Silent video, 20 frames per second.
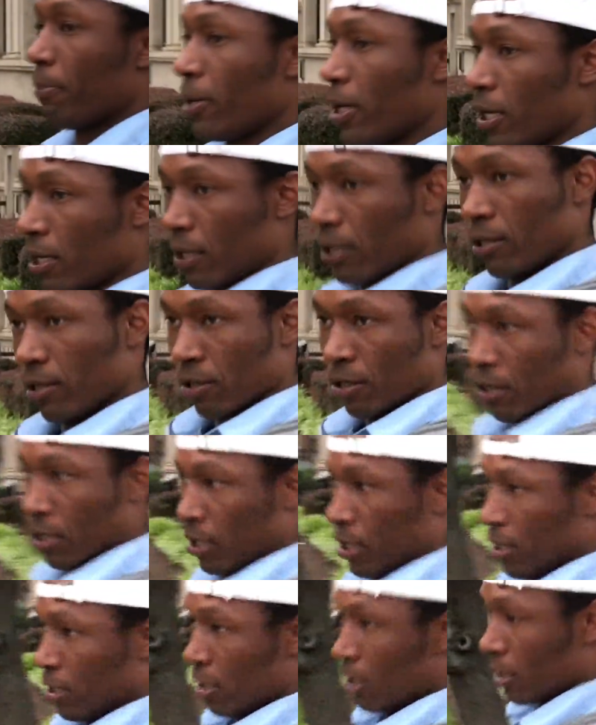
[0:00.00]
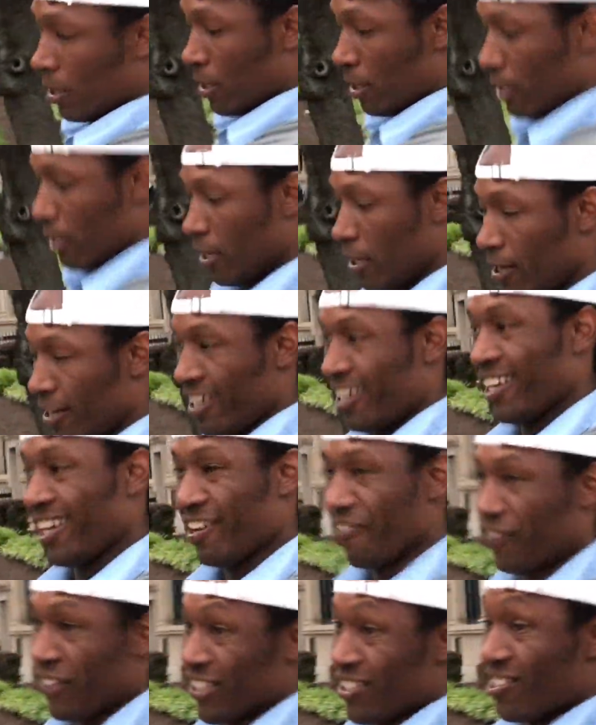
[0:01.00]
But
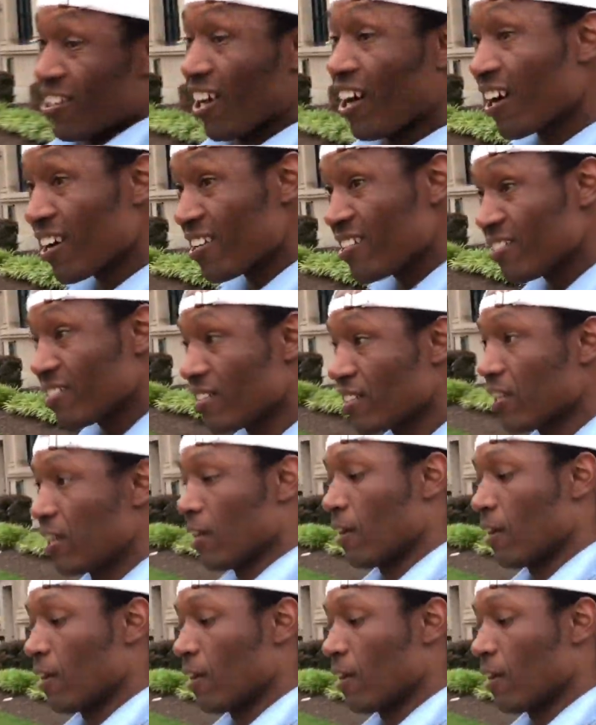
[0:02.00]
if it does,